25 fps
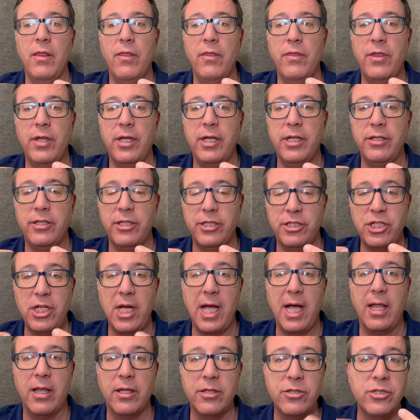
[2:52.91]
the the
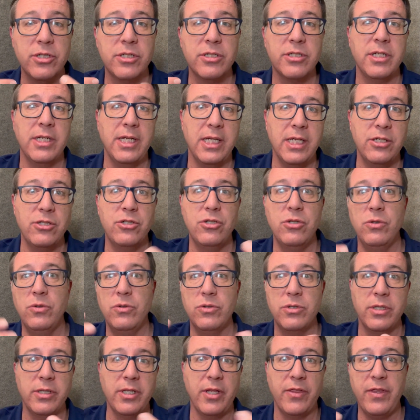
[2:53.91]
challenges and
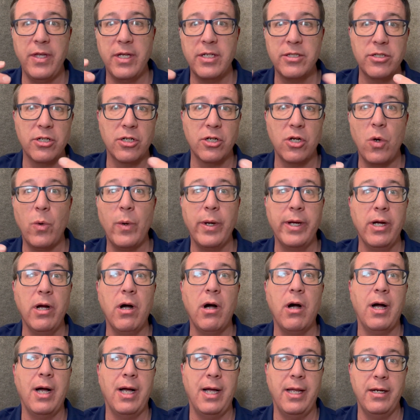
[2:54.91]
issues and the things that are going
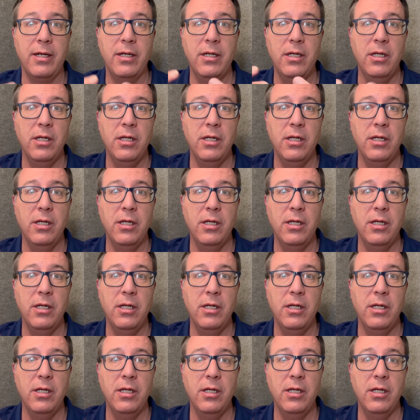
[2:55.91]
on